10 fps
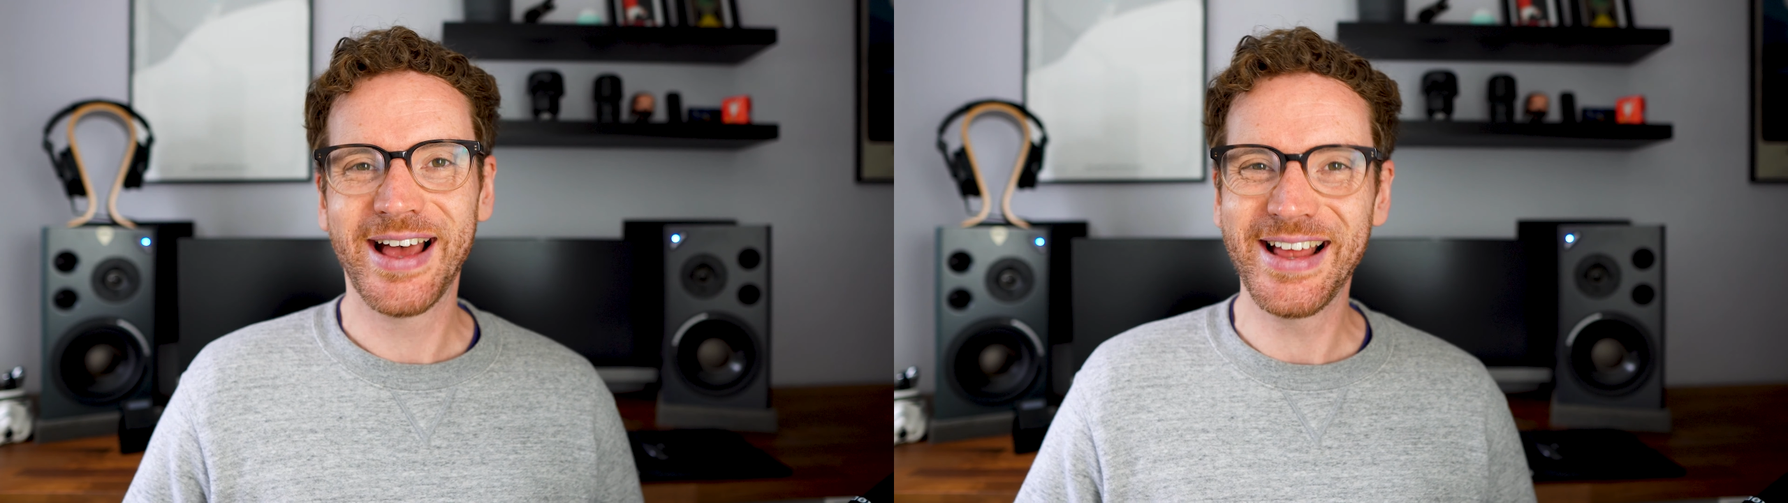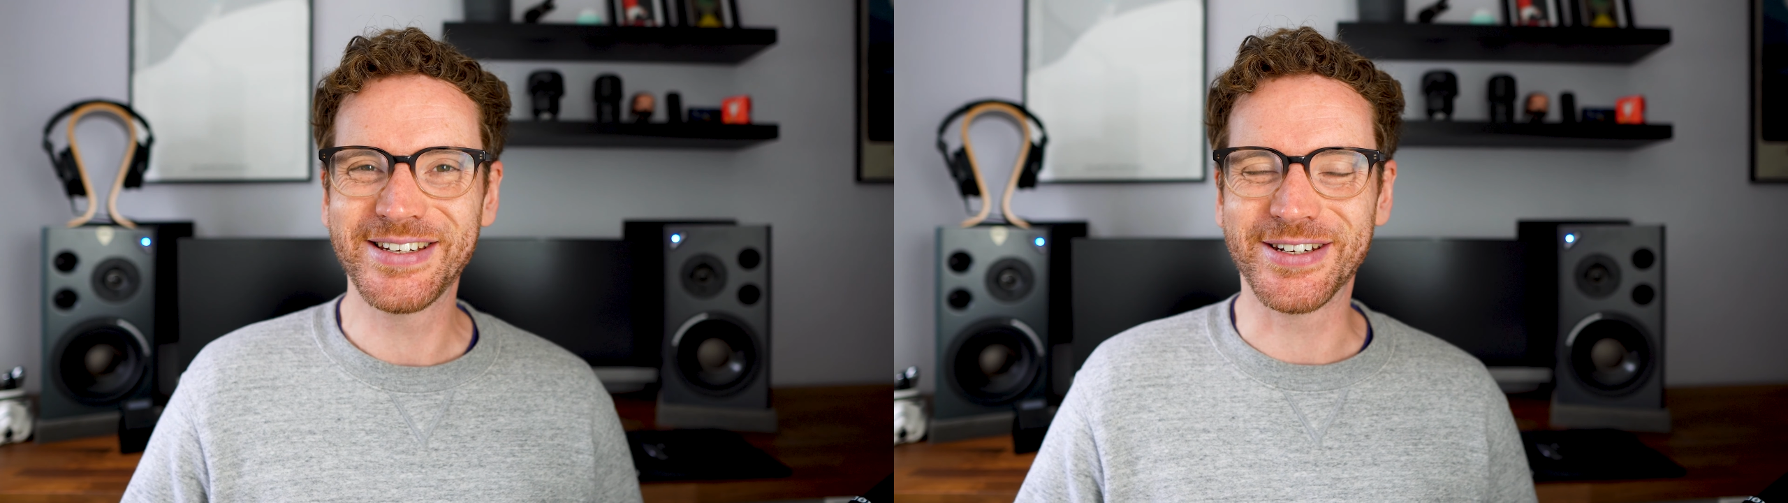
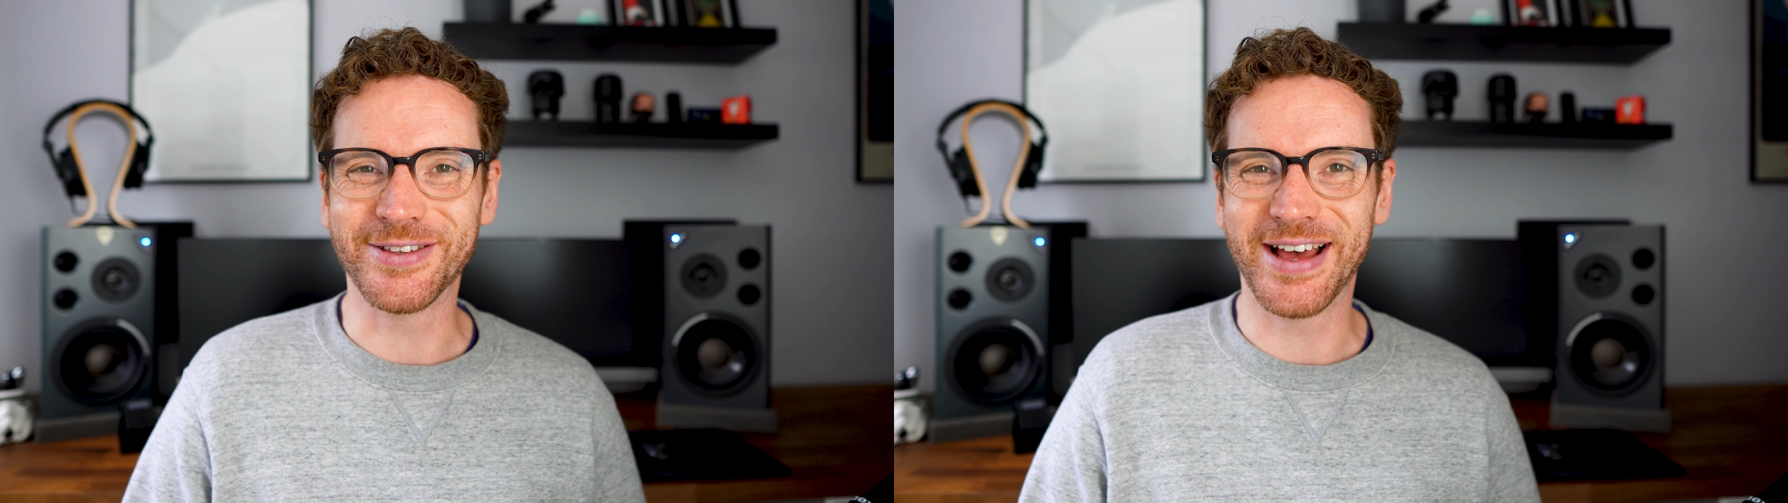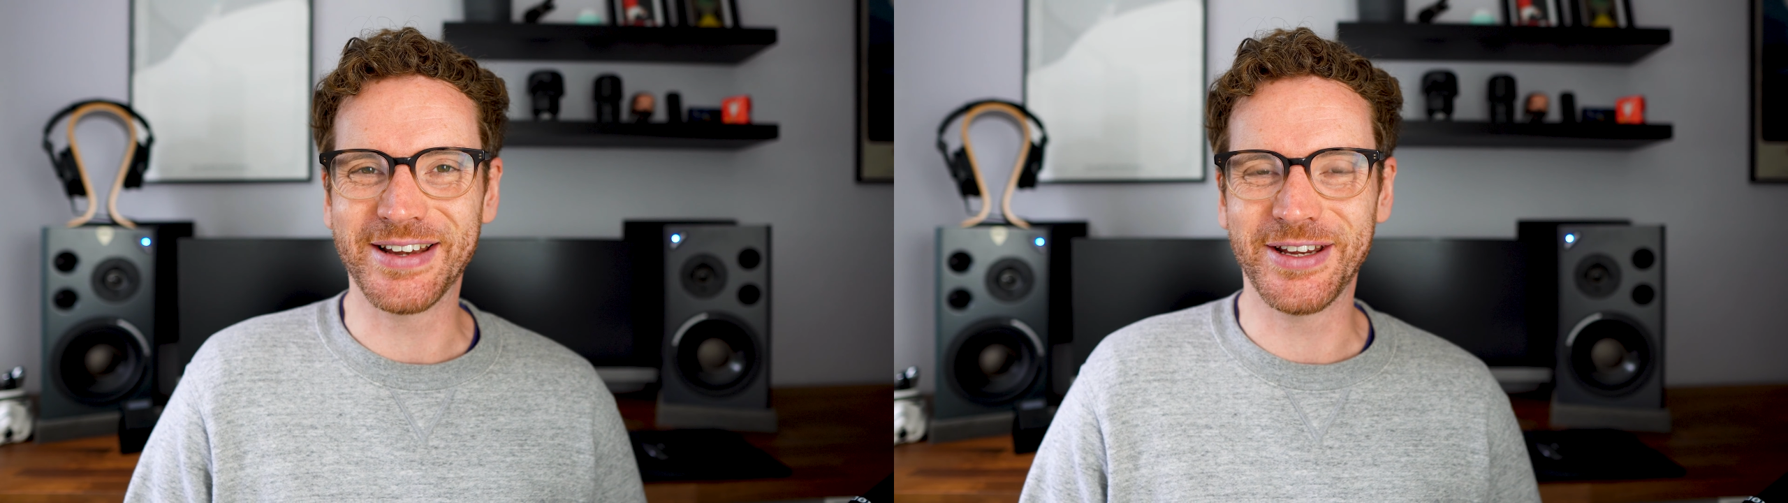And to do
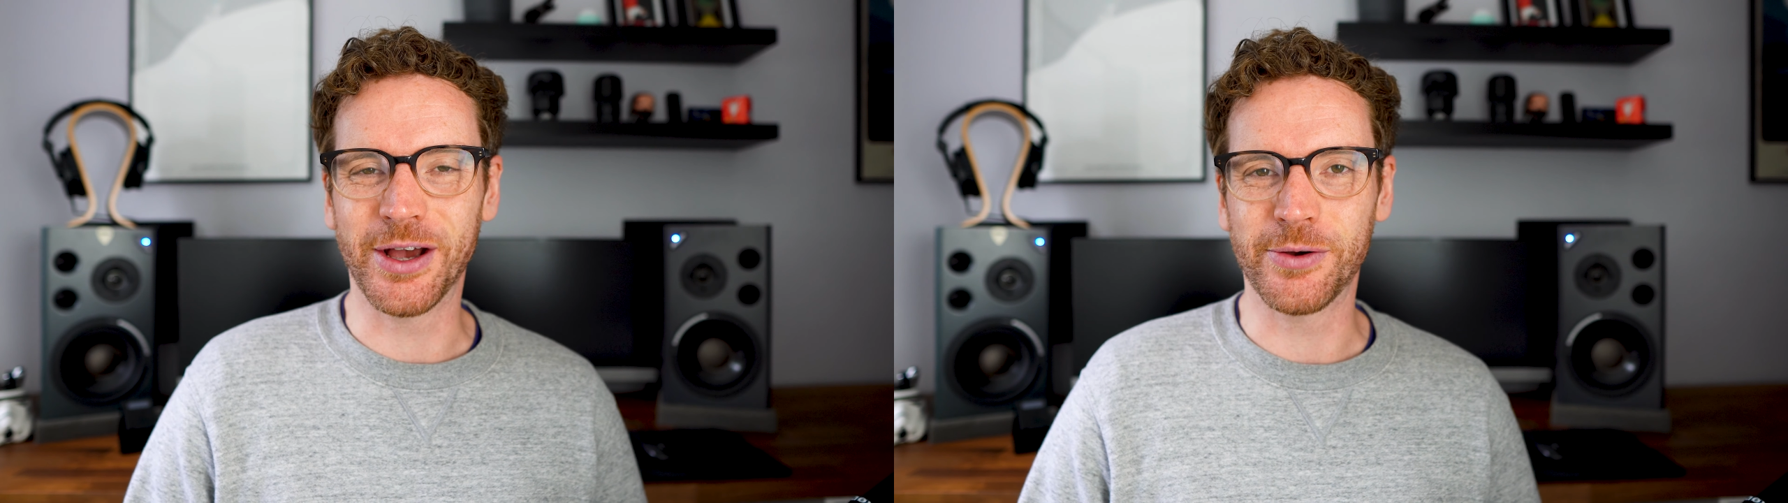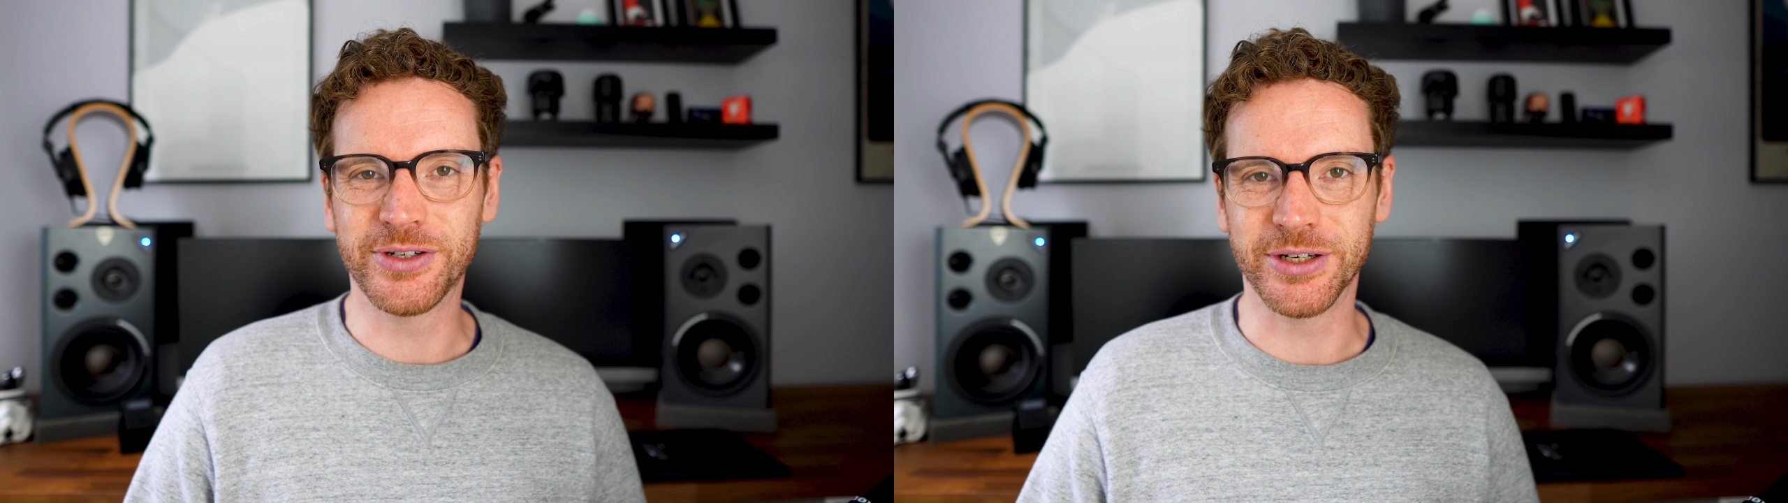that, you
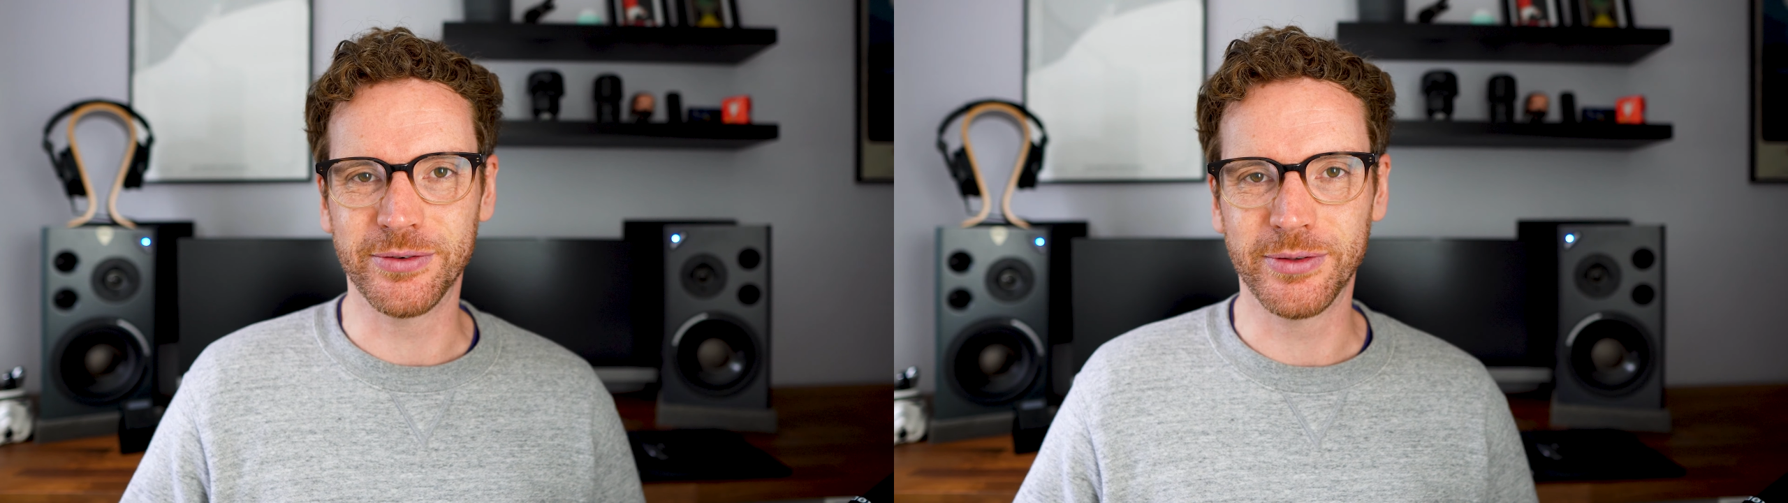go to